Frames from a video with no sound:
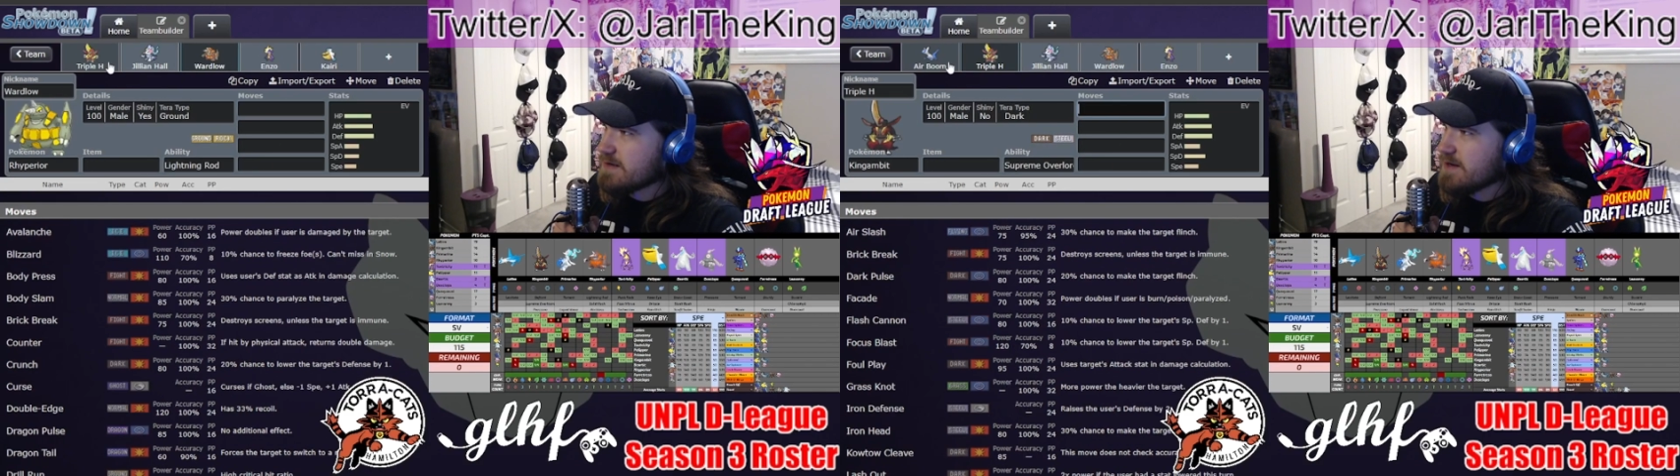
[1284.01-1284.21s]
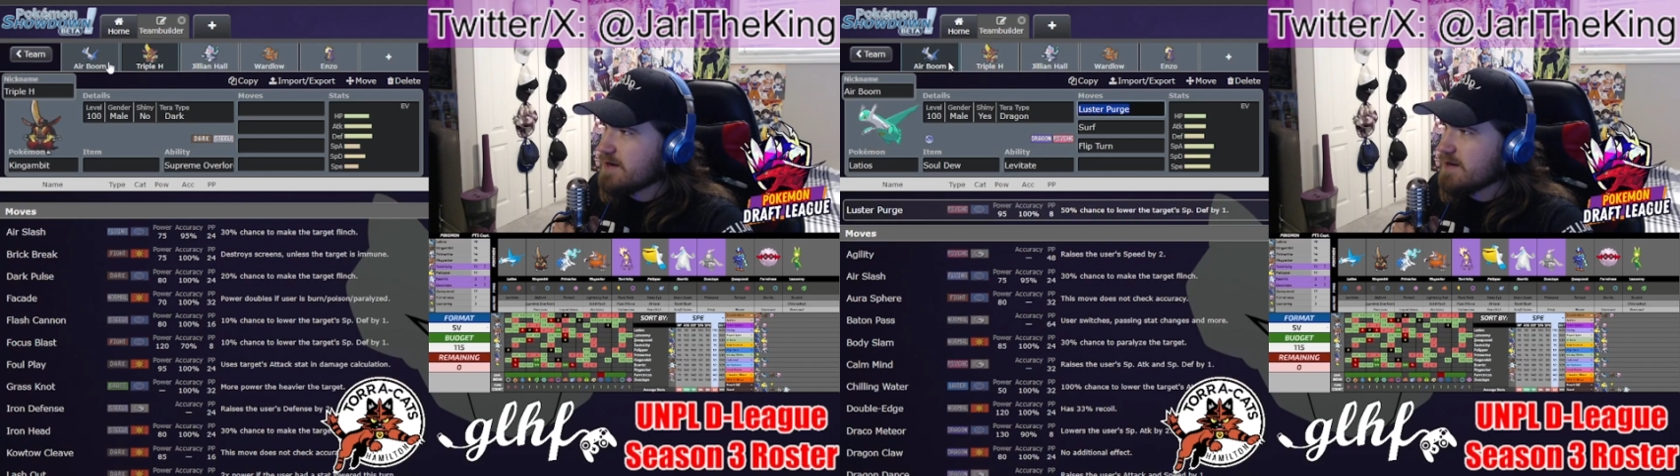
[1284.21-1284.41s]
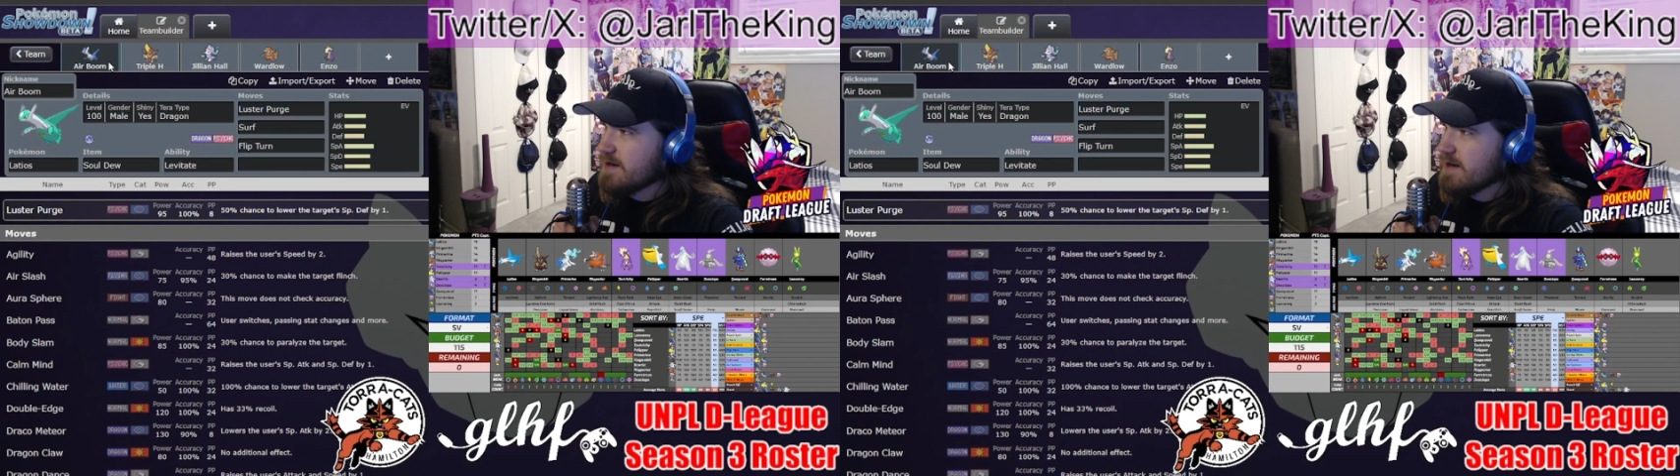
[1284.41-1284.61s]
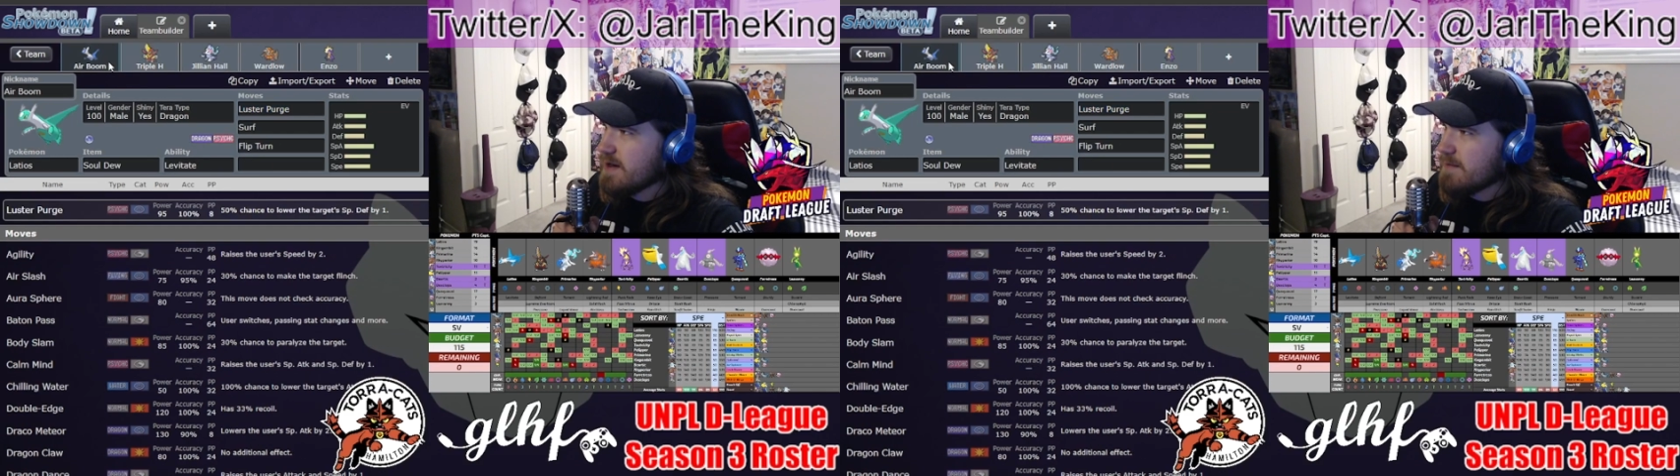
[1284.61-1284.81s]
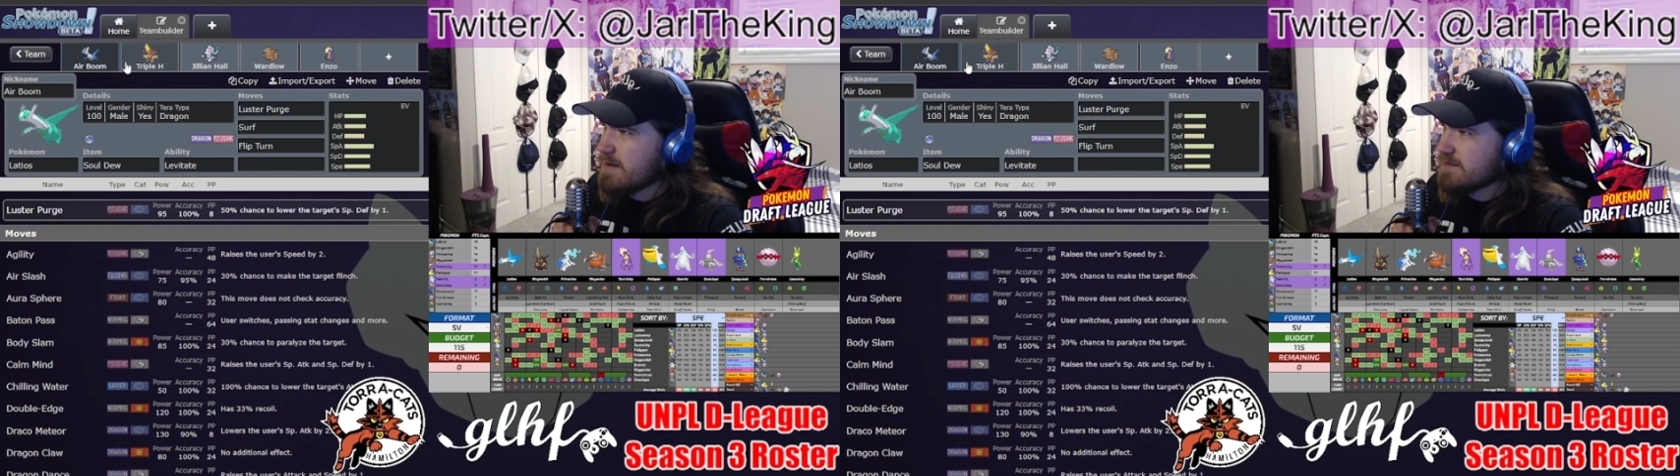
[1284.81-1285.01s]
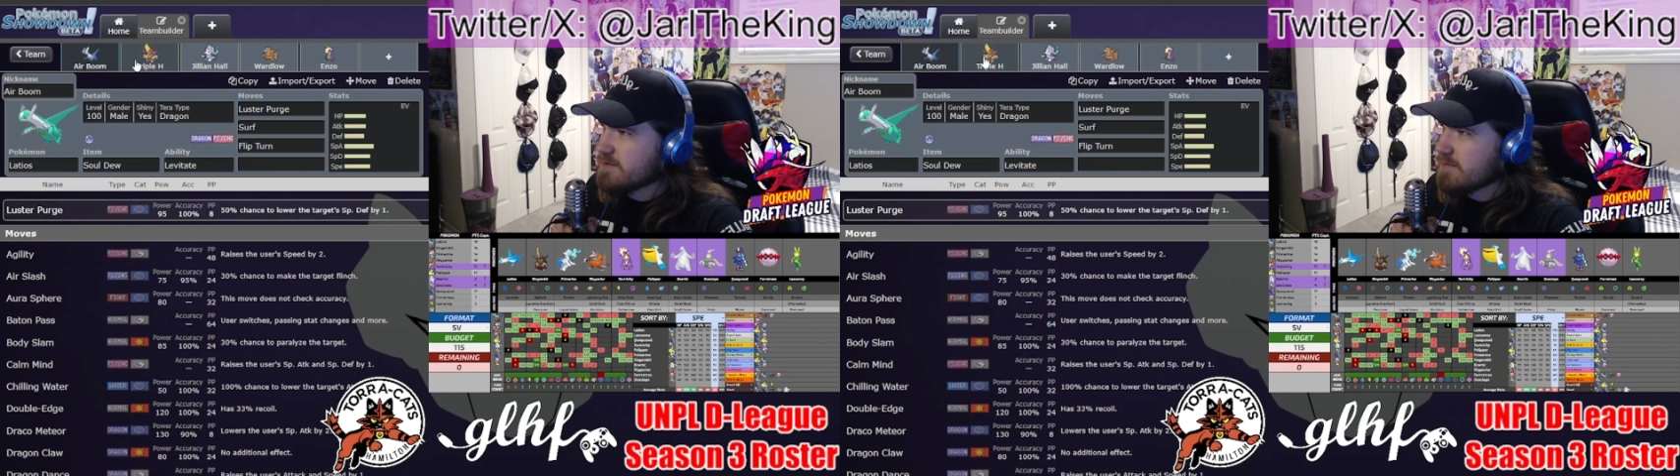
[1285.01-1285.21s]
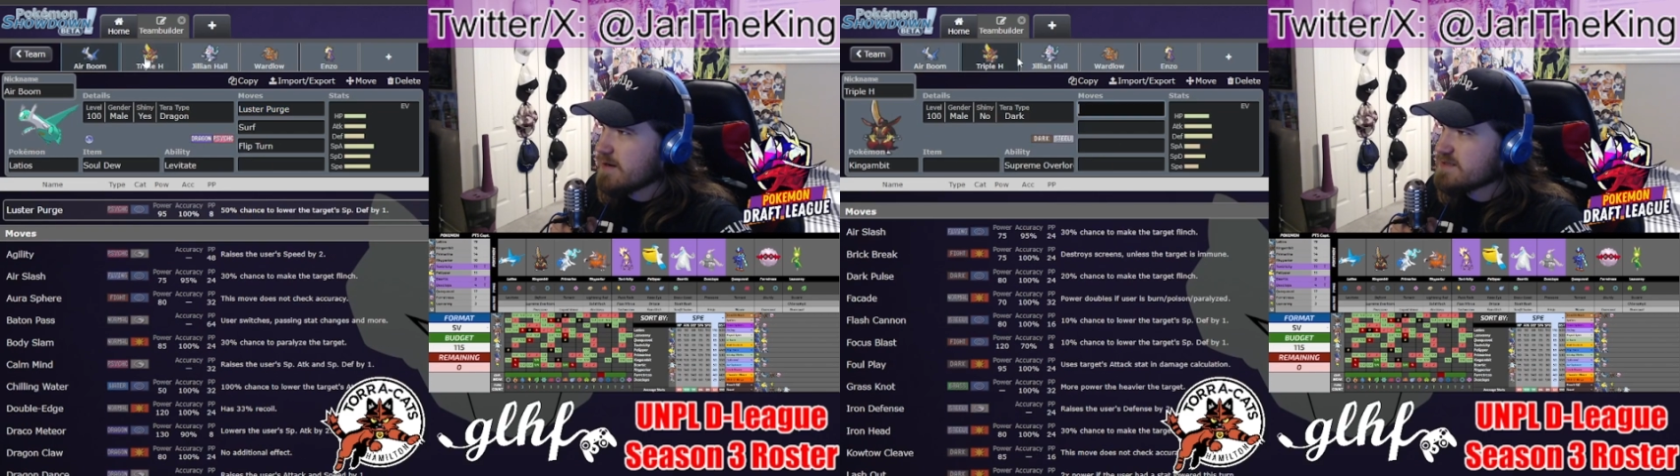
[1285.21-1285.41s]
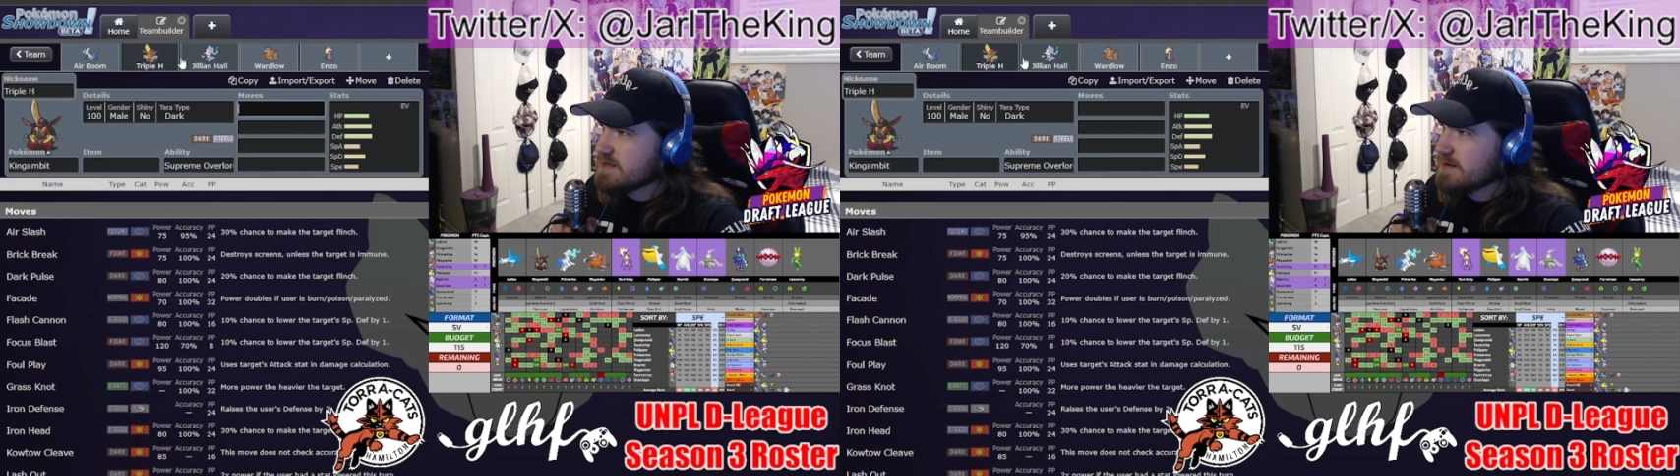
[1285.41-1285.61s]
good about the
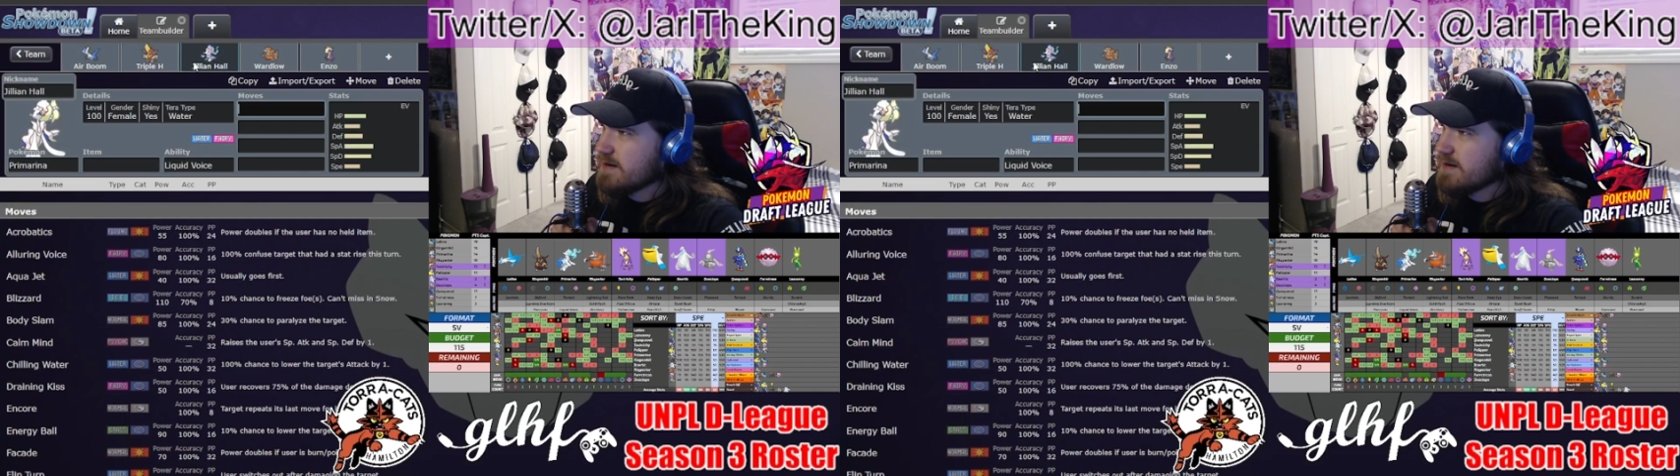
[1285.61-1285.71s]
roster.